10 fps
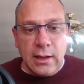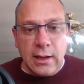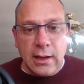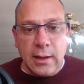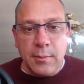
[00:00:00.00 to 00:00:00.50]

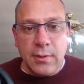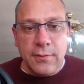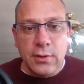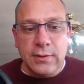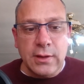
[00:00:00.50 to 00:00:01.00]
The
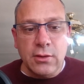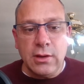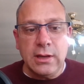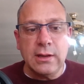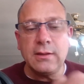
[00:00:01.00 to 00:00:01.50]
first
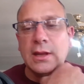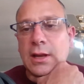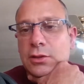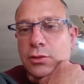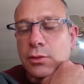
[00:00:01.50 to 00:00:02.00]
ingredient that
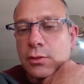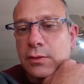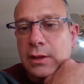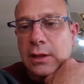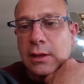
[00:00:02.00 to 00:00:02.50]
I
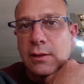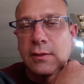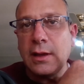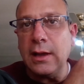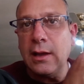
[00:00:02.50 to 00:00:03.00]
use
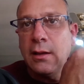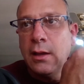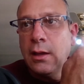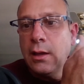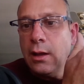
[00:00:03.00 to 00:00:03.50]
is a
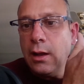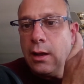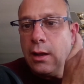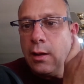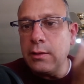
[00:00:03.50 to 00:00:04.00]

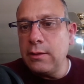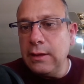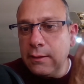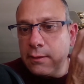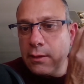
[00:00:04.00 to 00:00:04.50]

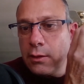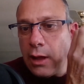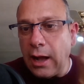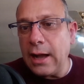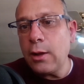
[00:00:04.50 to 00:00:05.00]
decent
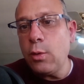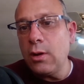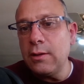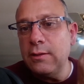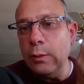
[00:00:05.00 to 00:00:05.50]
high
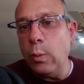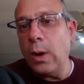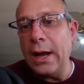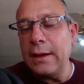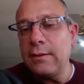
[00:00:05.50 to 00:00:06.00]
quality
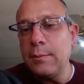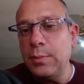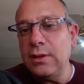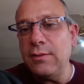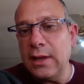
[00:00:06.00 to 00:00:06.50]
white
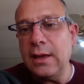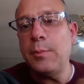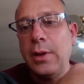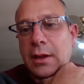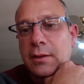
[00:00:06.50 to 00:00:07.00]
PVA
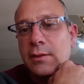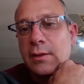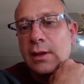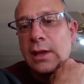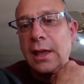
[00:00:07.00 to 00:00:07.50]
paint,
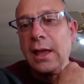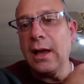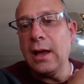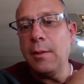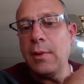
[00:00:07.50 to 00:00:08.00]

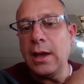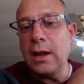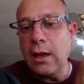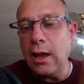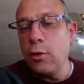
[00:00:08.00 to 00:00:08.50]
and
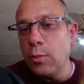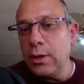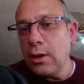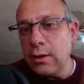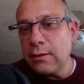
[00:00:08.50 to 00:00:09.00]
I
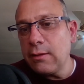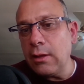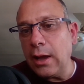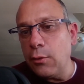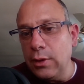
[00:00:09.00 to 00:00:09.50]
normally
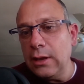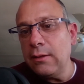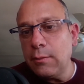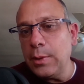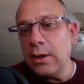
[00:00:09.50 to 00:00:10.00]
I really
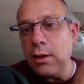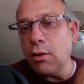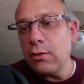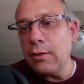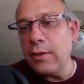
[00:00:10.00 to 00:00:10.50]
spend a
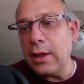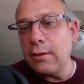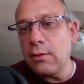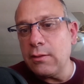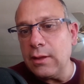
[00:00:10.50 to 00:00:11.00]
lot on that
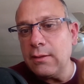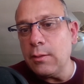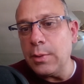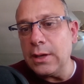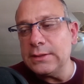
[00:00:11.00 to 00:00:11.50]
because that's
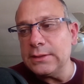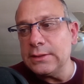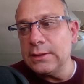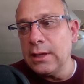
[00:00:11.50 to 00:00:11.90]
the basis.